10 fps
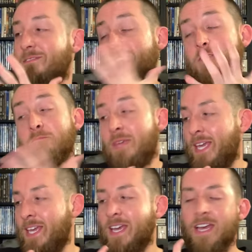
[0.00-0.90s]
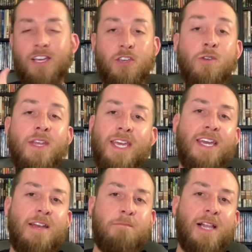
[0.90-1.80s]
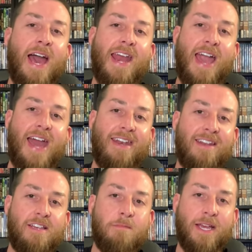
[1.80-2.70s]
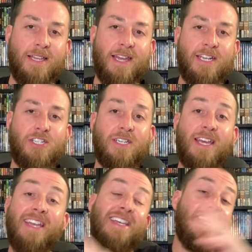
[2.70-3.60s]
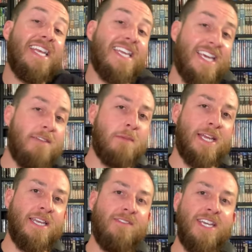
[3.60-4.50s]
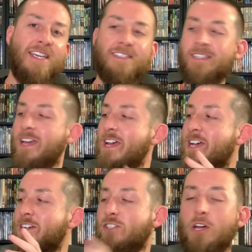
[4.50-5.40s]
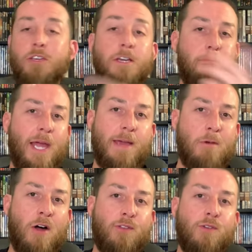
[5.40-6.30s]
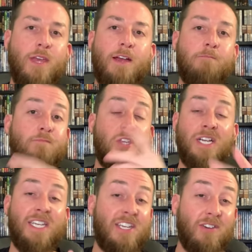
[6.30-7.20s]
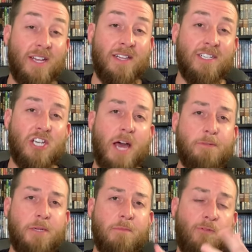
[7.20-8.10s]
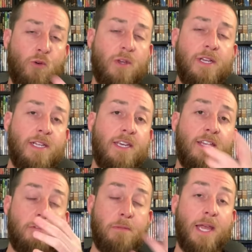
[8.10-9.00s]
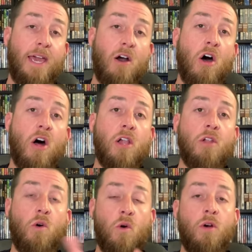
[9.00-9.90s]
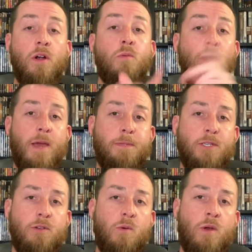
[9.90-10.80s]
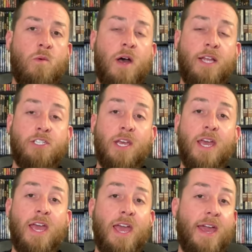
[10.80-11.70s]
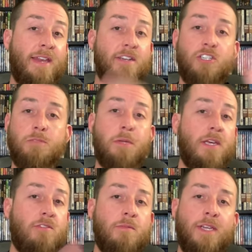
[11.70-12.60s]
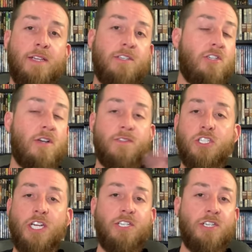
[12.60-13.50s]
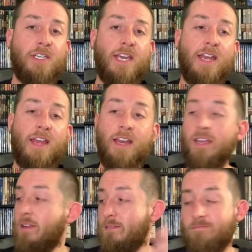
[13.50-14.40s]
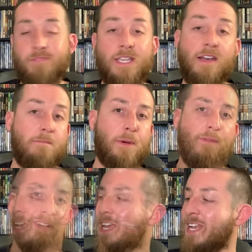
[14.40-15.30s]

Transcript: to me unique and I'm glad I added it to my collection and didn't keep my DVDs. So you can play them all through there. You click your English option before you click either play all or what episode you want to watch and it'll just play through them in English. You don't have to change it again and it sounded perfect.